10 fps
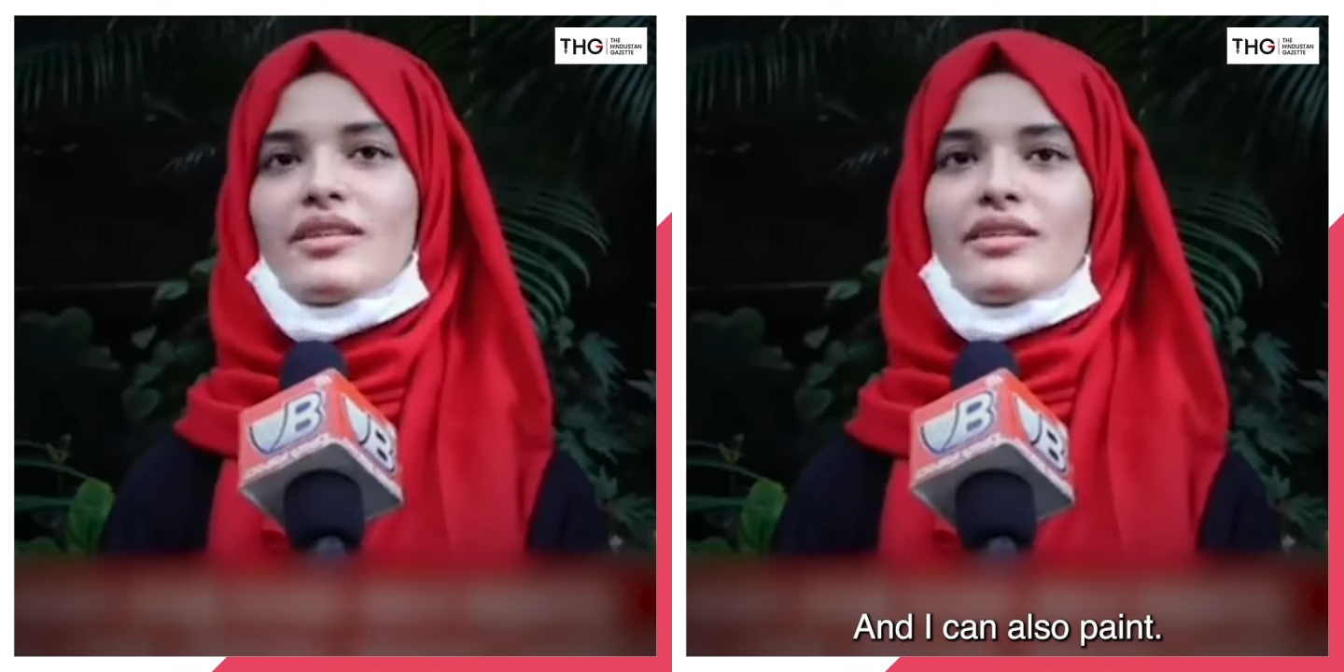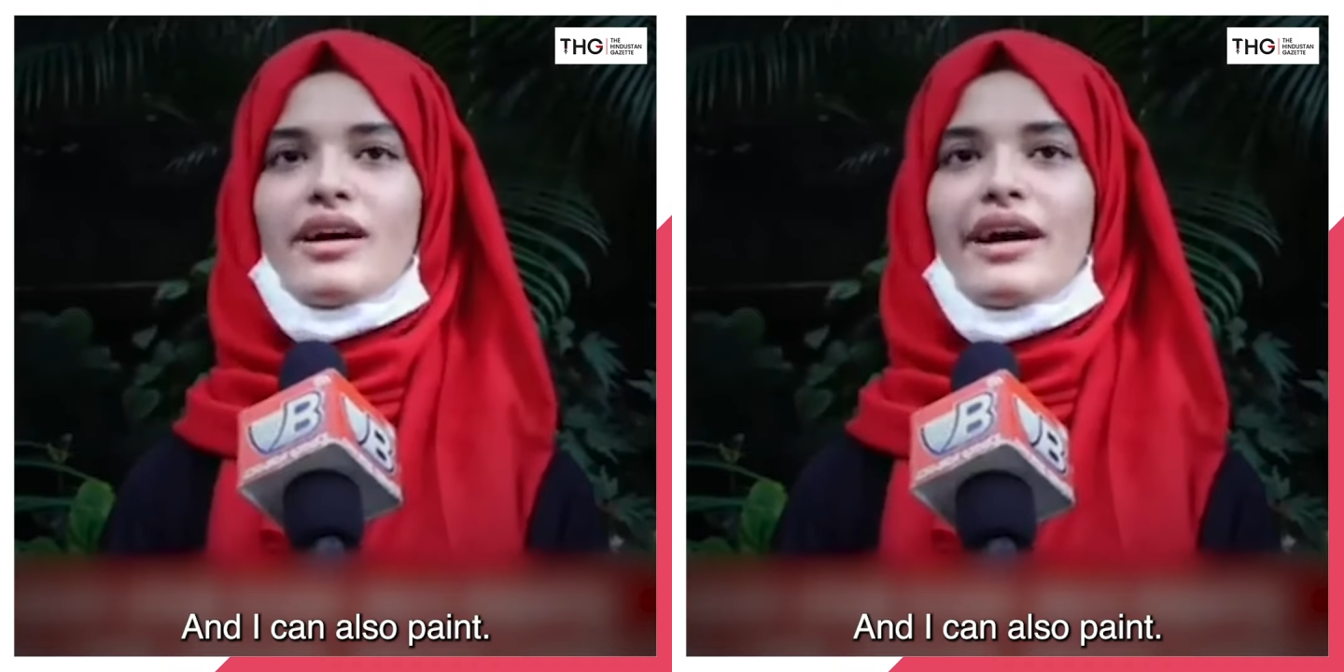
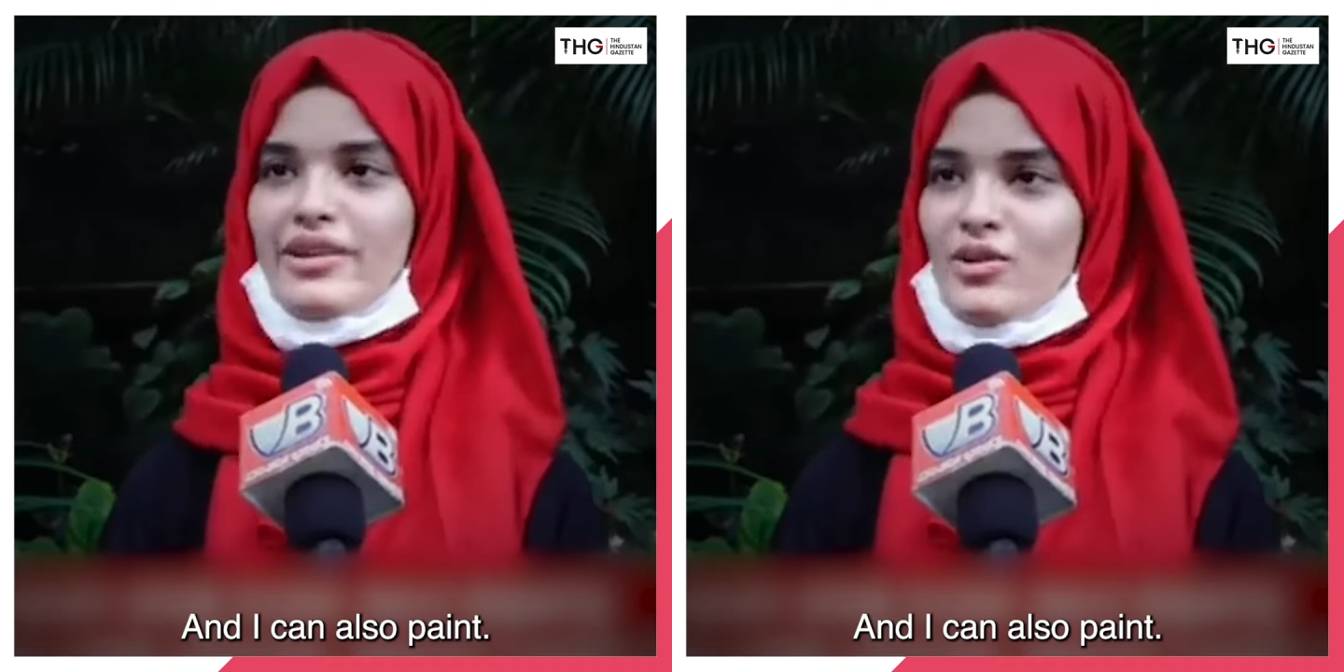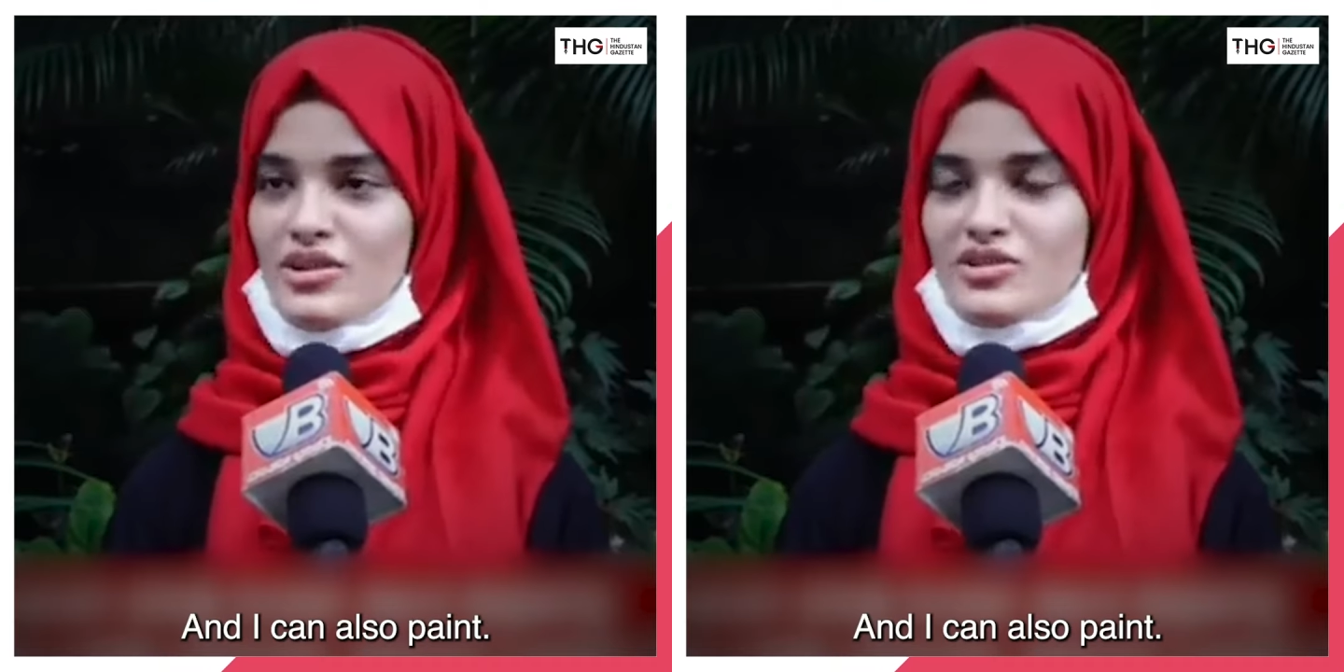and I
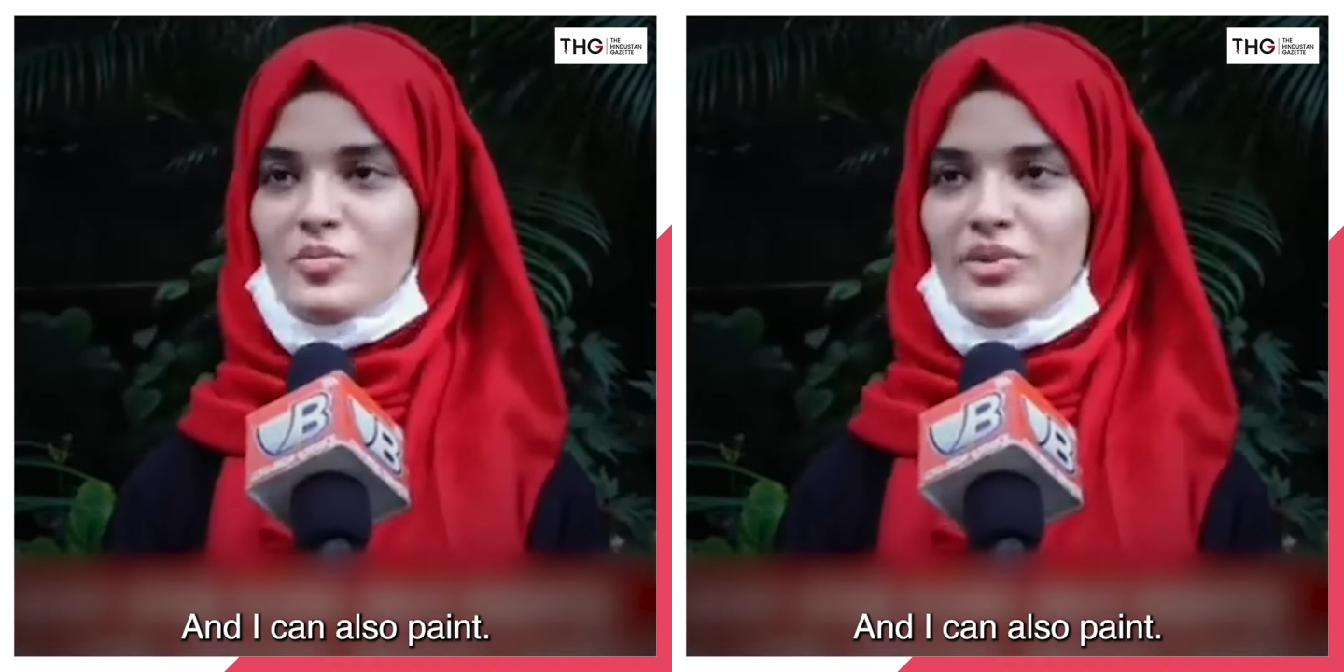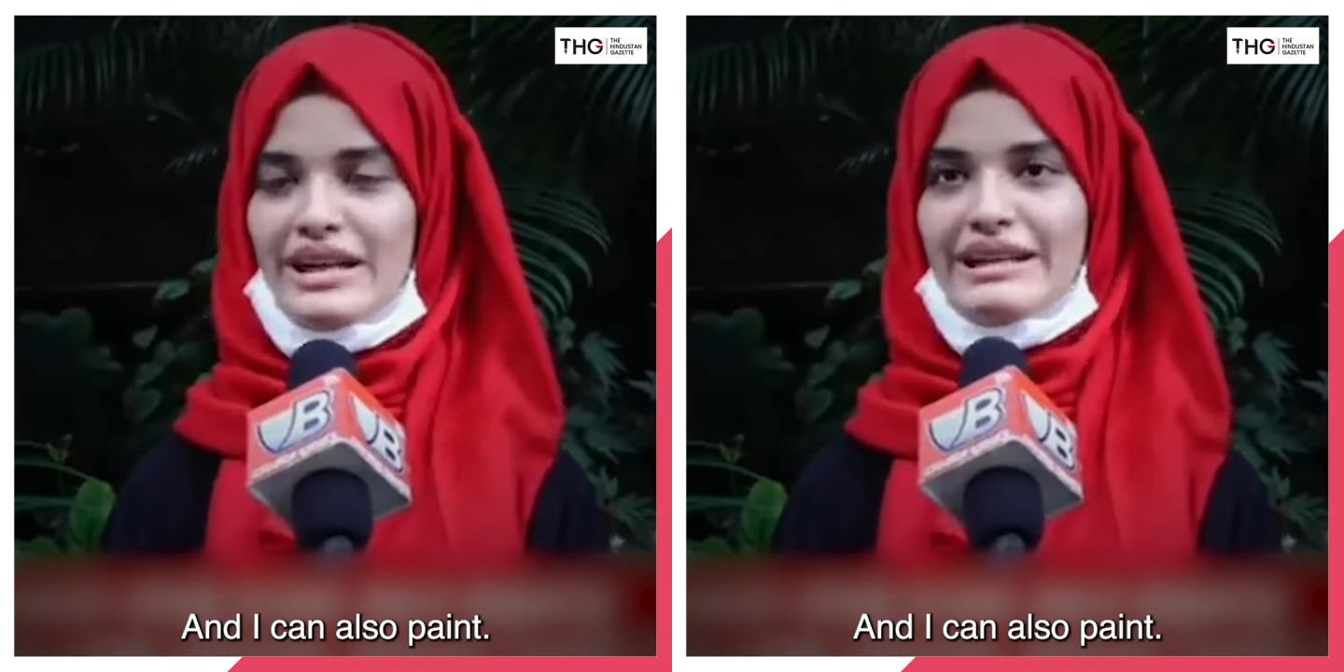can
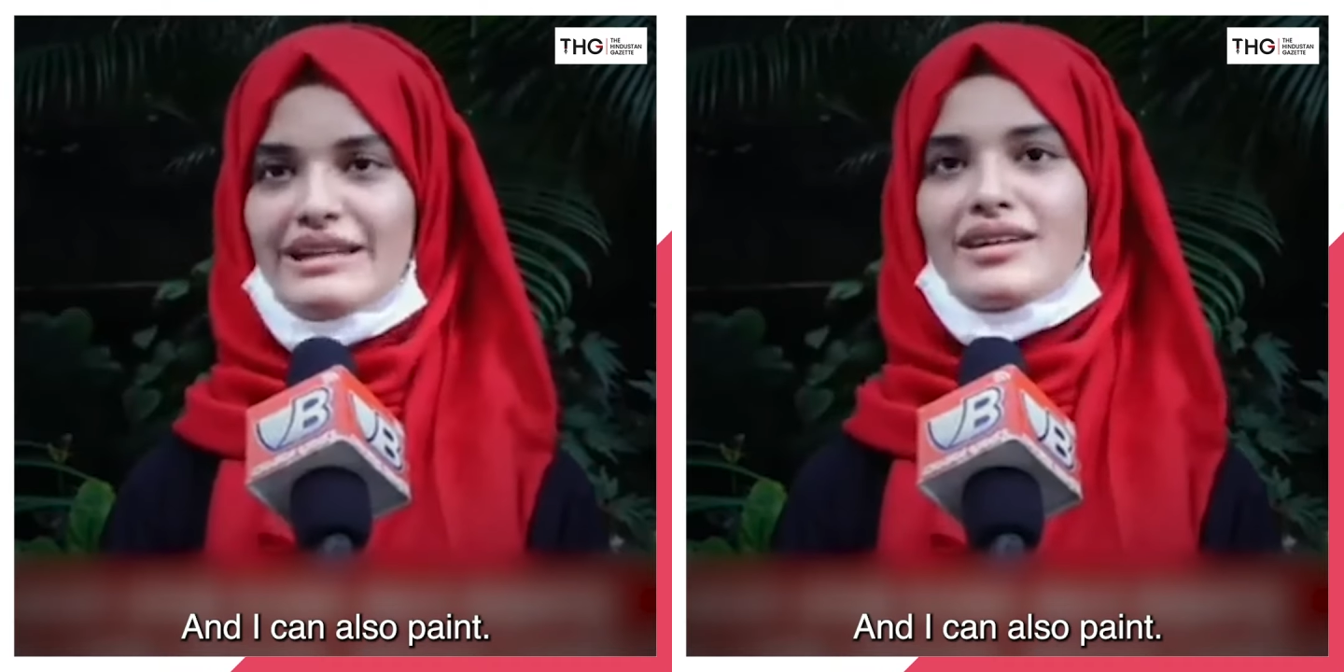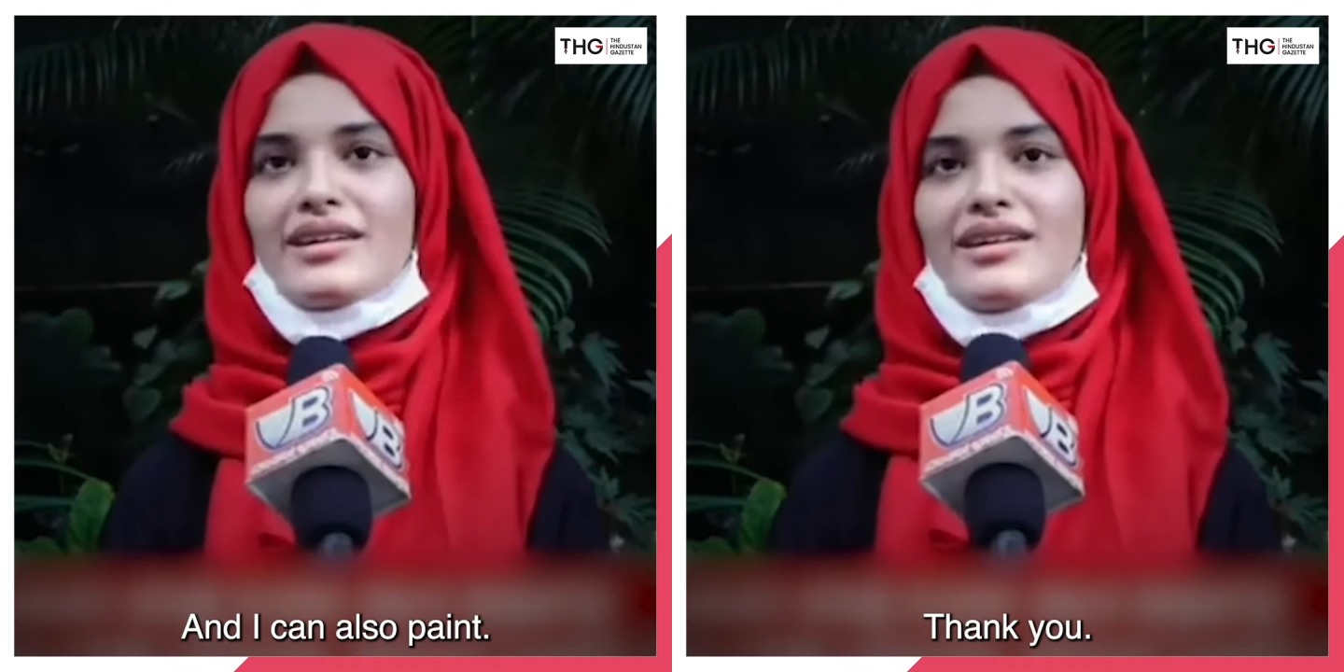also
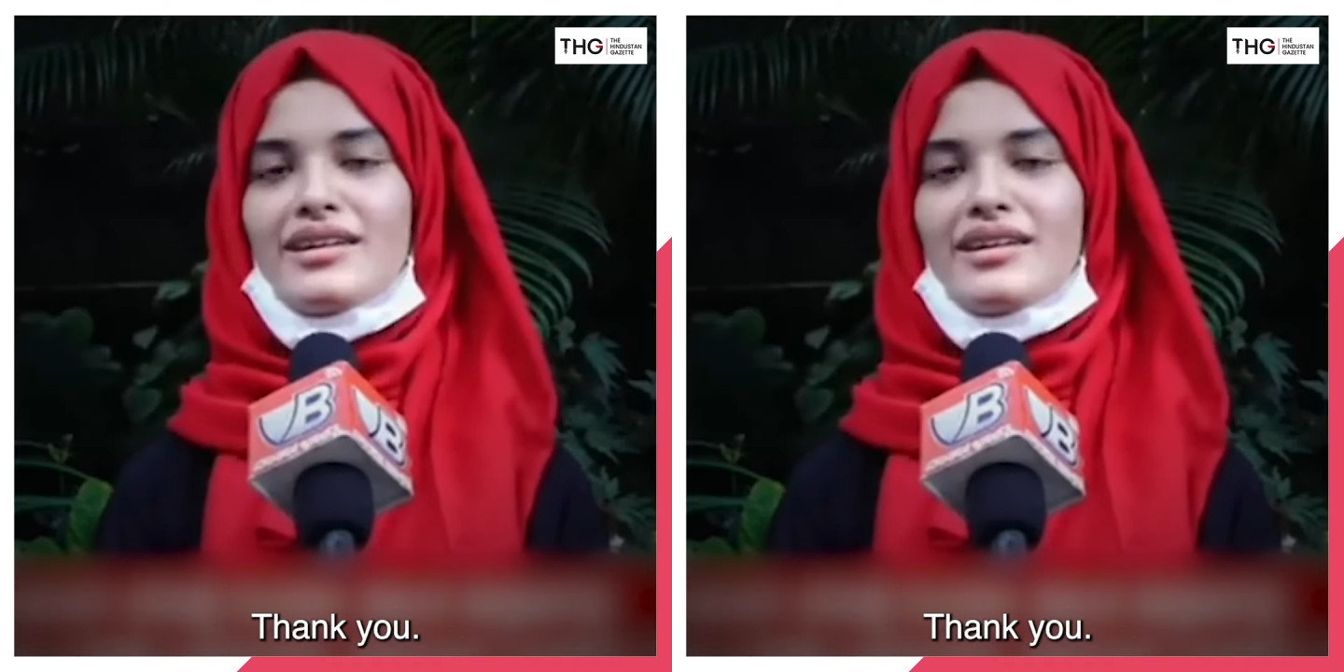paint.